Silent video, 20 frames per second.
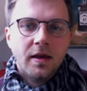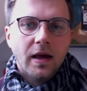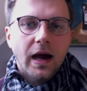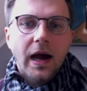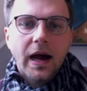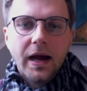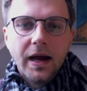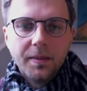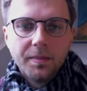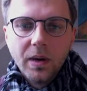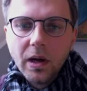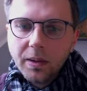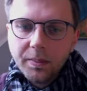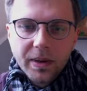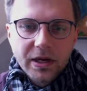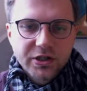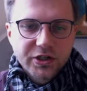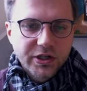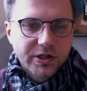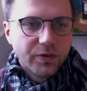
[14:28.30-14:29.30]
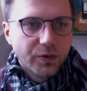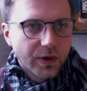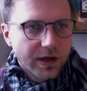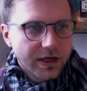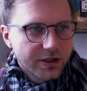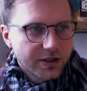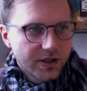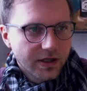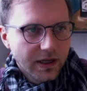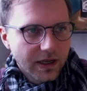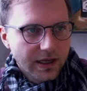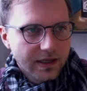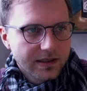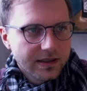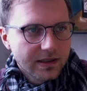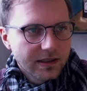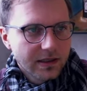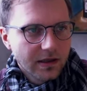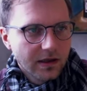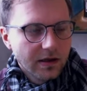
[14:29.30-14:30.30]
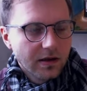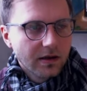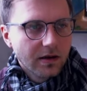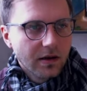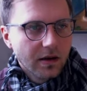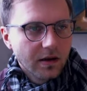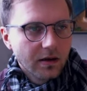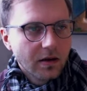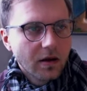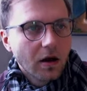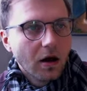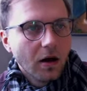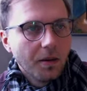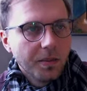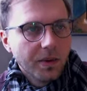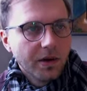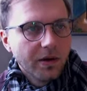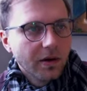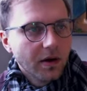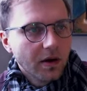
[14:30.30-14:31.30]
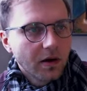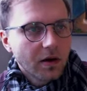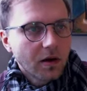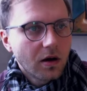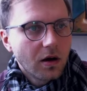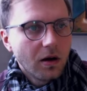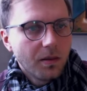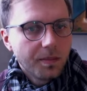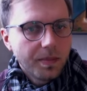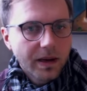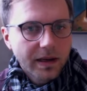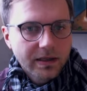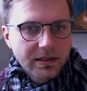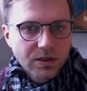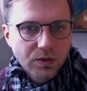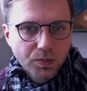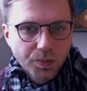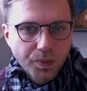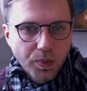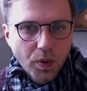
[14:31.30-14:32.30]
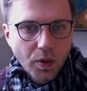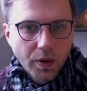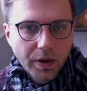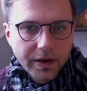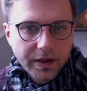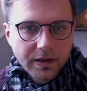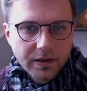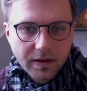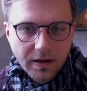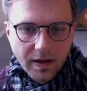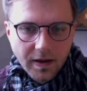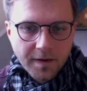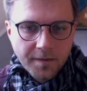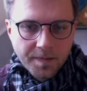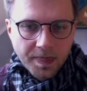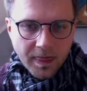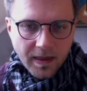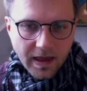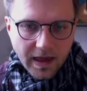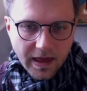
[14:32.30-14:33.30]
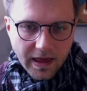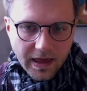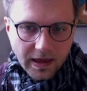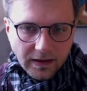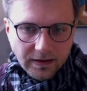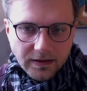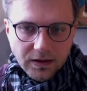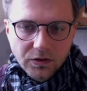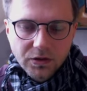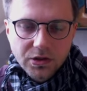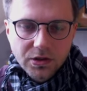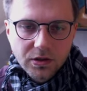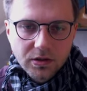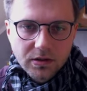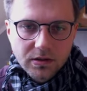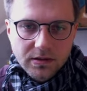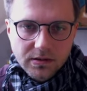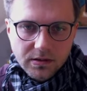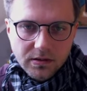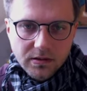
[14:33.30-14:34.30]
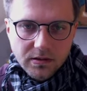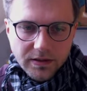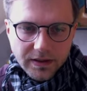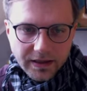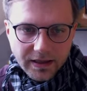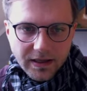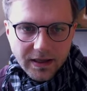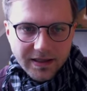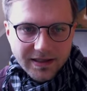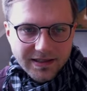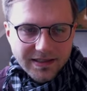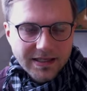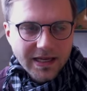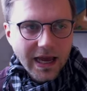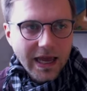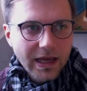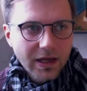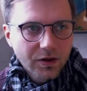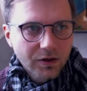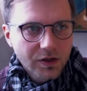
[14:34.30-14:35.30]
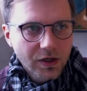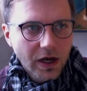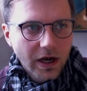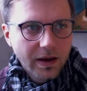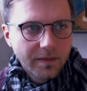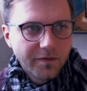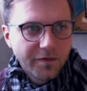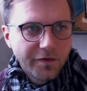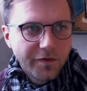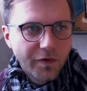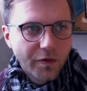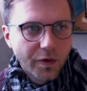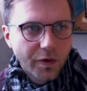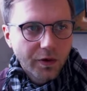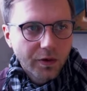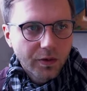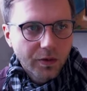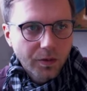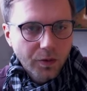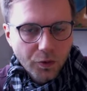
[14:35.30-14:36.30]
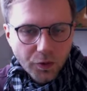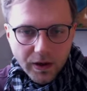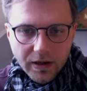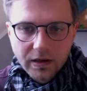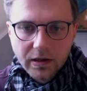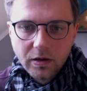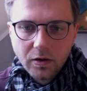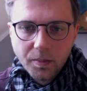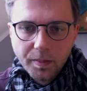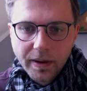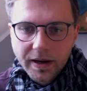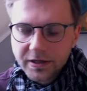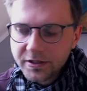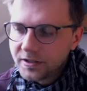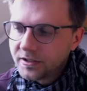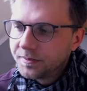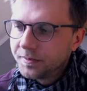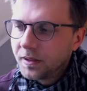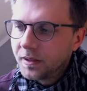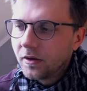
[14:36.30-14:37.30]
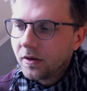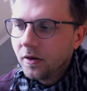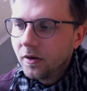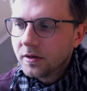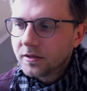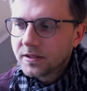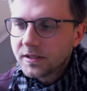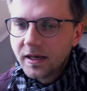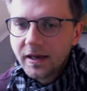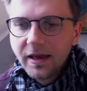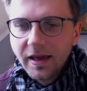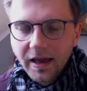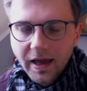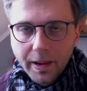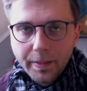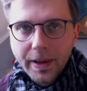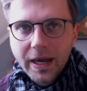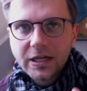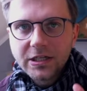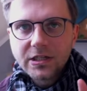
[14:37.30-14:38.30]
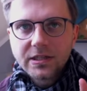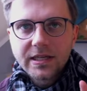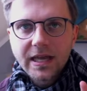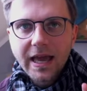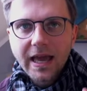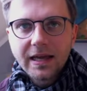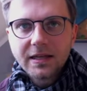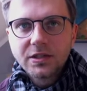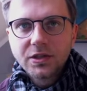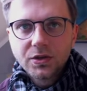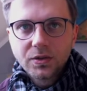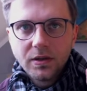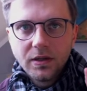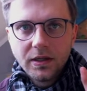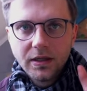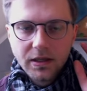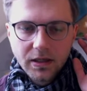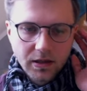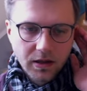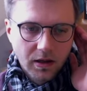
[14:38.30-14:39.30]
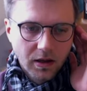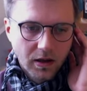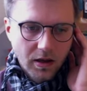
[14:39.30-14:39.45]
um, mesh generation is in, in common a complex point and you should take your time for creating your meshes because a mesh is actually